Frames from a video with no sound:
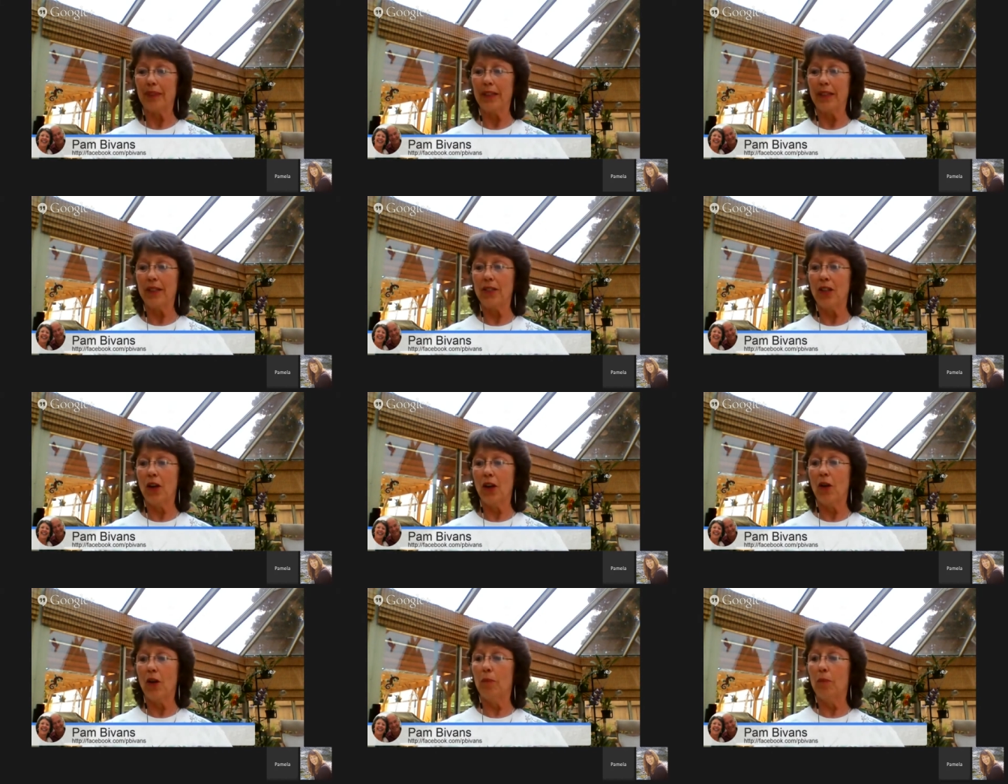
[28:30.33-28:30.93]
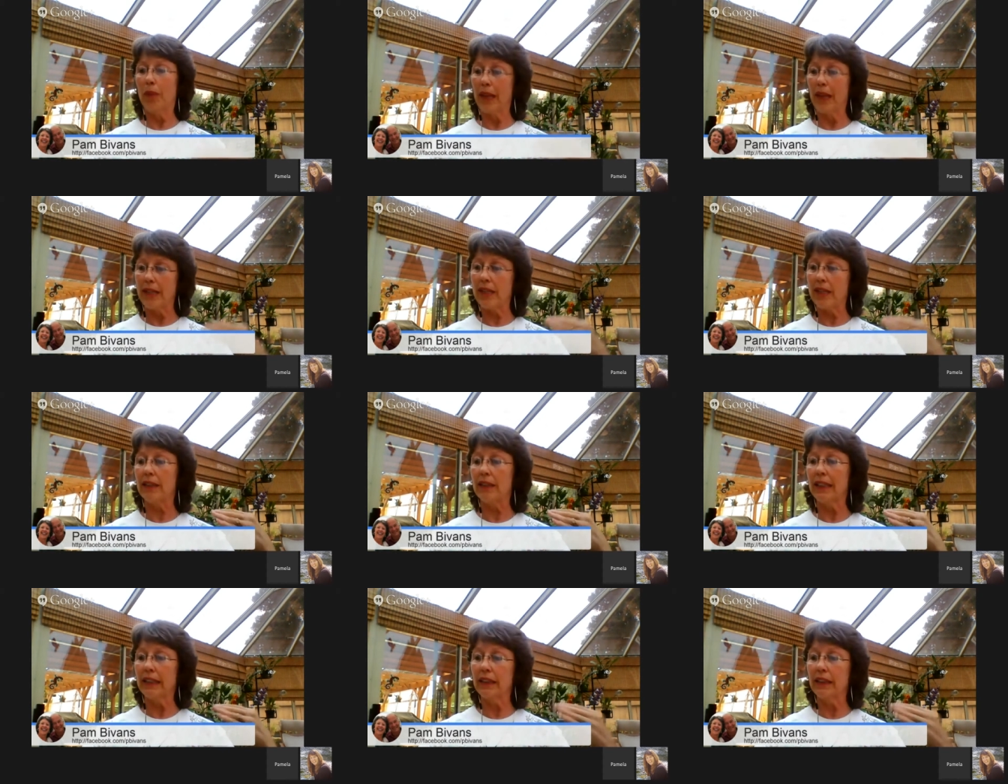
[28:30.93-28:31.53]
So
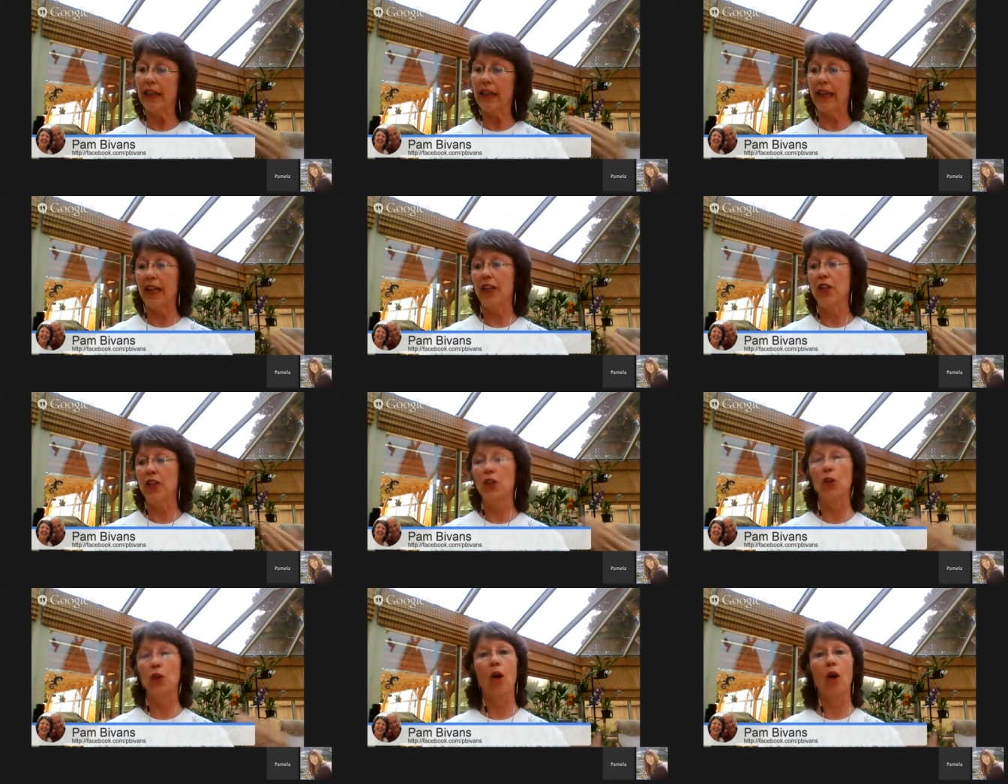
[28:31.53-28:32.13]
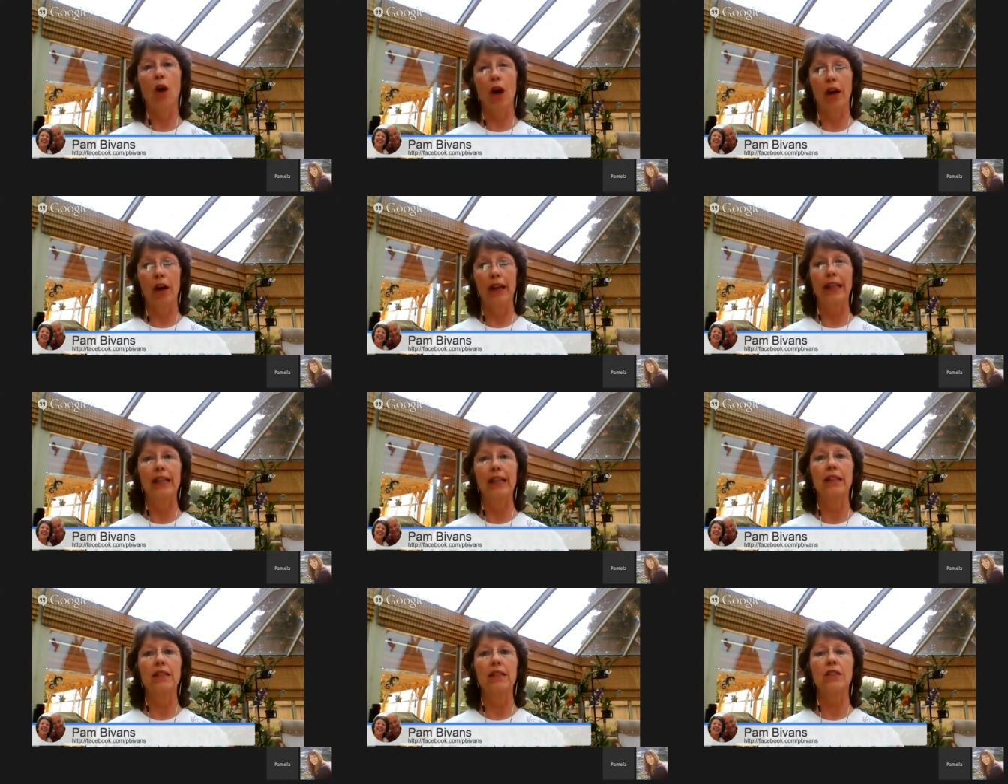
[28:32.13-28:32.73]
basically letting your
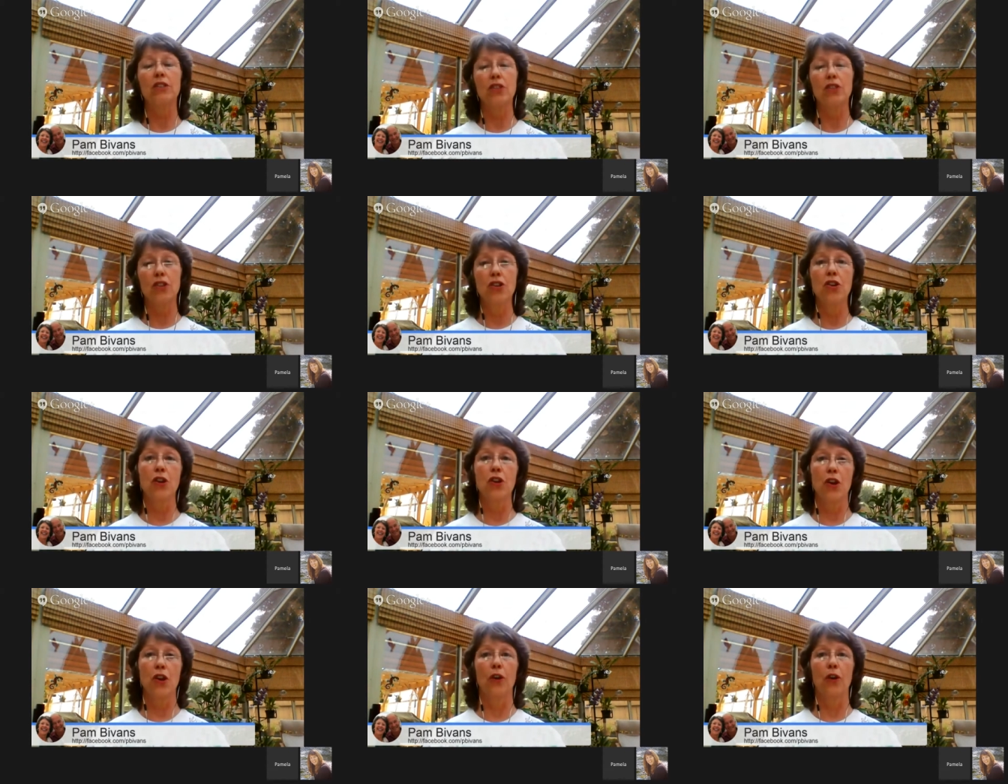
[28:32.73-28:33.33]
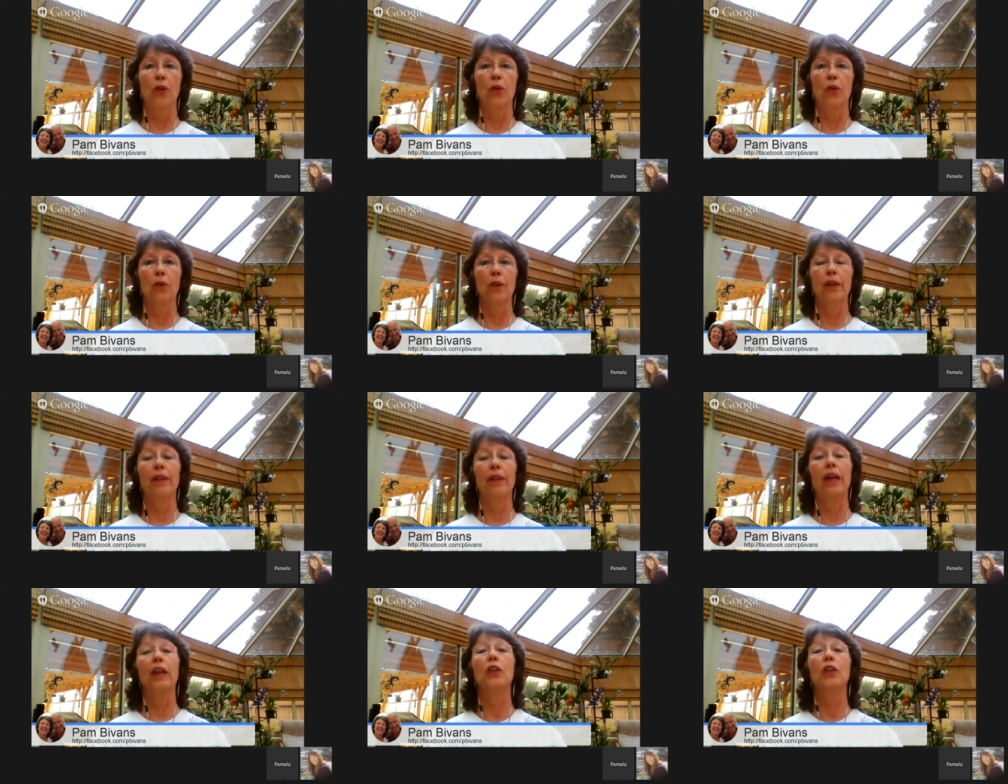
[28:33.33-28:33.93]
audience know
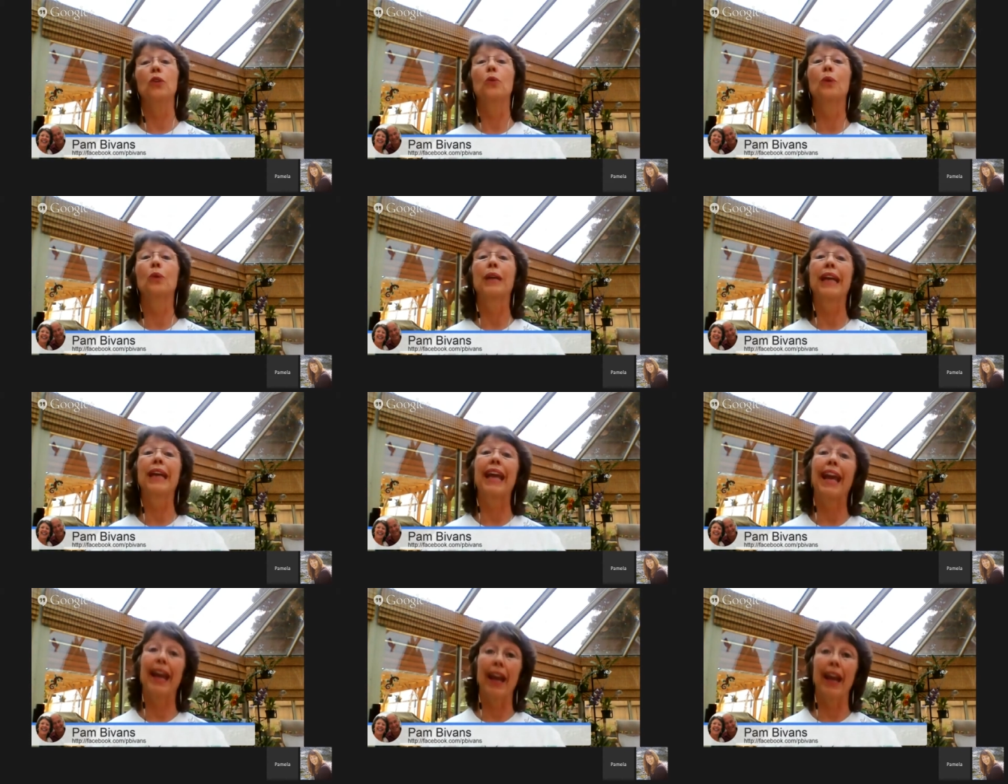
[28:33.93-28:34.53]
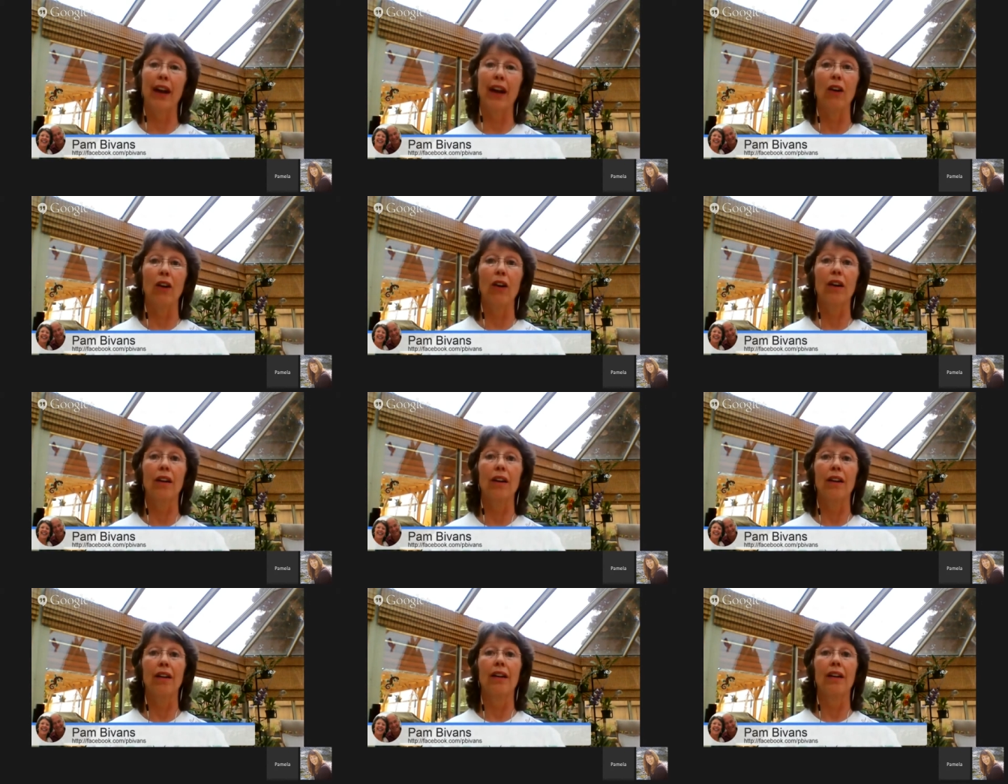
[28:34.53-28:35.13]
that you
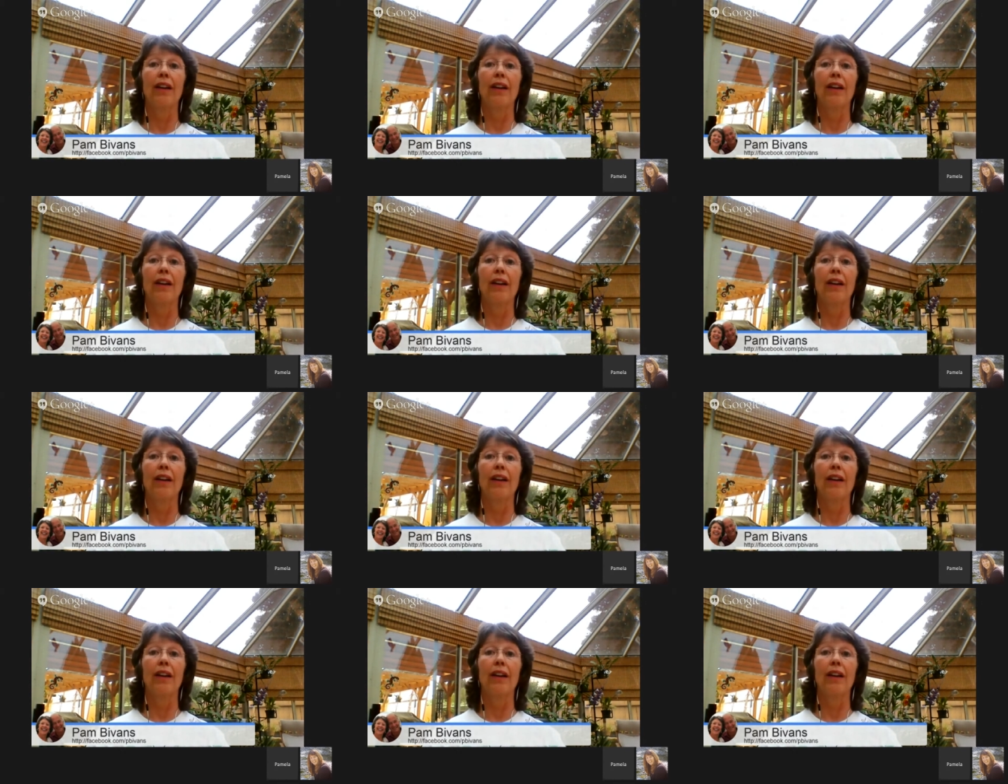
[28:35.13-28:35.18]
care,